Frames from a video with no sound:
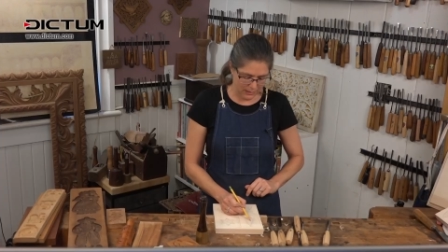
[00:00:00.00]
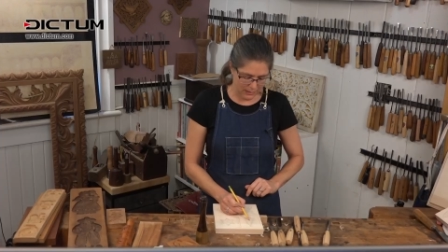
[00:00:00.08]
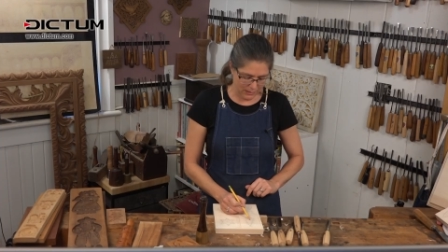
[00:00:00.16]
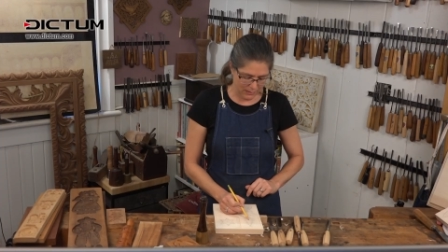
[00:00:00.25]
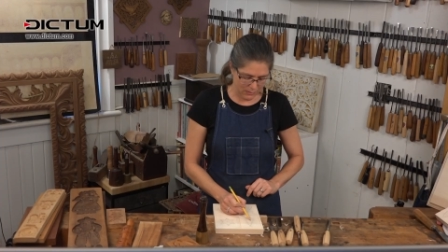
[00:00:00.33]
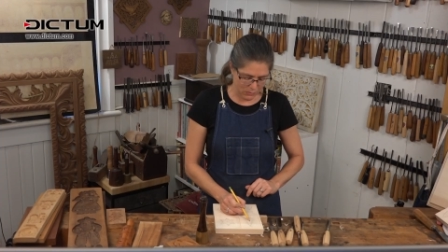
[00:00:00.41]

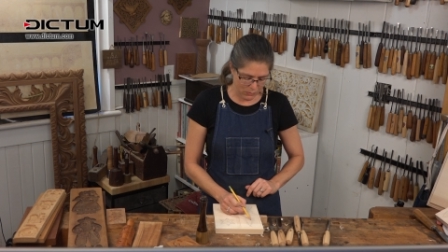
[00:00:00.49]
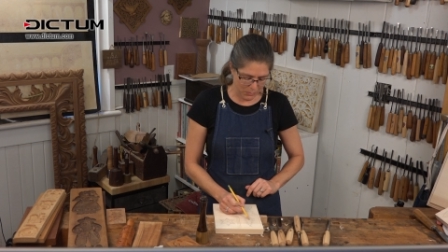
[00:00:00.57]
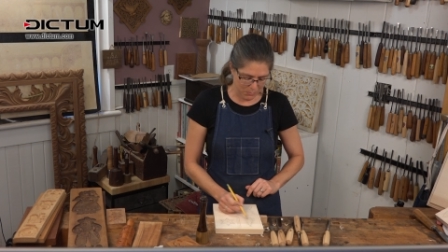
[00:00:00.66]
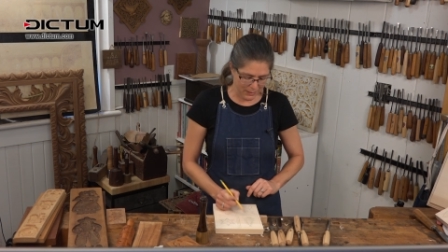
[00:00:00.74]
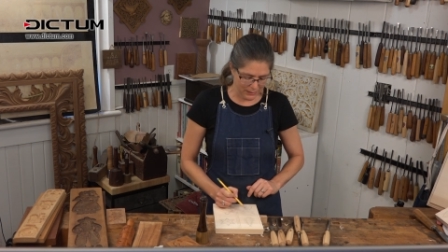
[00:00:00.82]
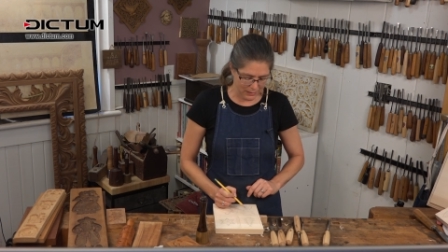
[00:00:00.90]
in the sort
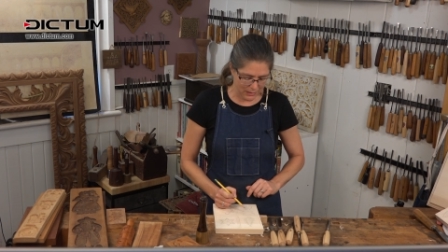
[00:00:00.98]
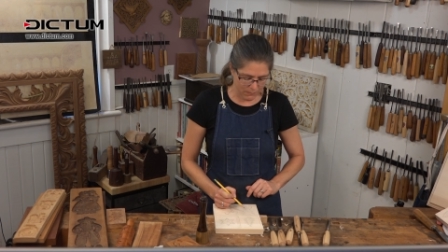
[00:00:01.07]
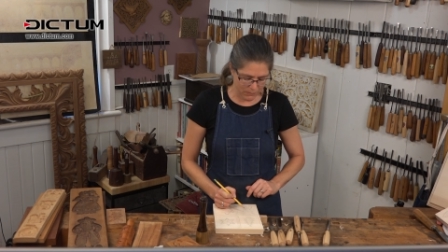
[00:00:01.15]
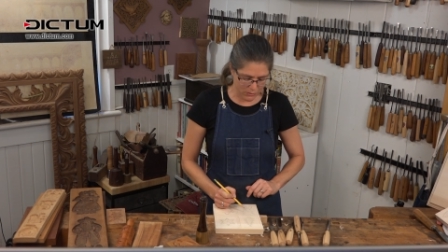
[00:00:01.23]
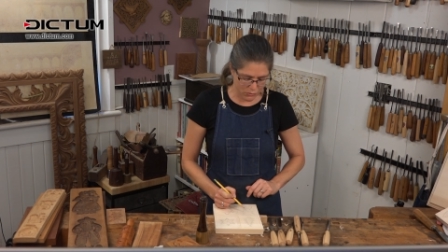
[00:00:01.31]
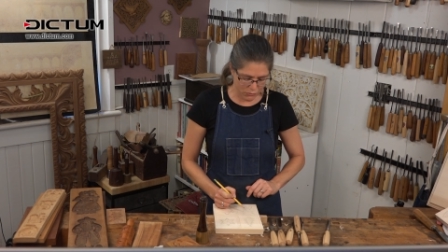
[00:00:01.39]
of belly
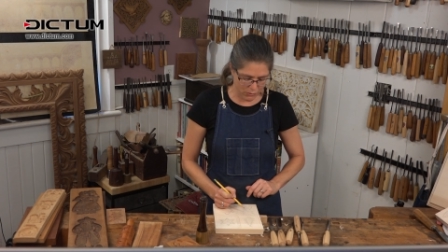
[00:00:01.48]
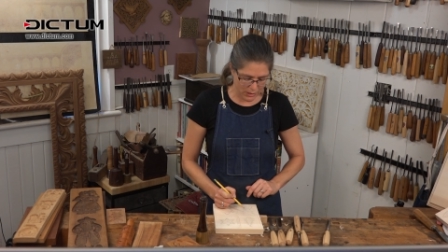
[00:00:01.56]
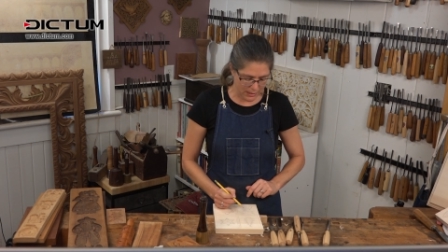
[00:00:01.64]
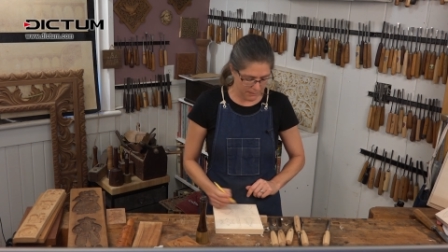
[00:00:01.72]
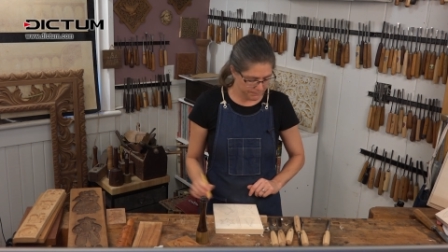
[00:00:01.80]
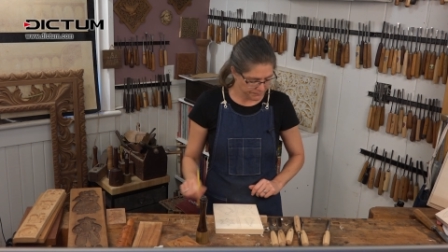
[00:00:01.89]
of the
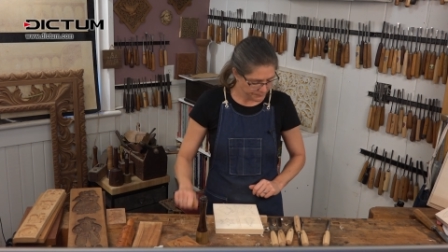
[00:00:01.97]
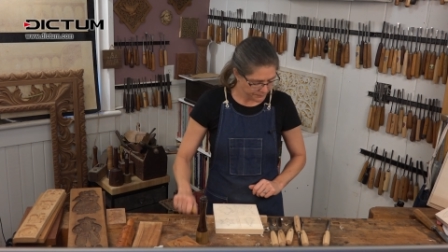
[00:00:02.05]
tree.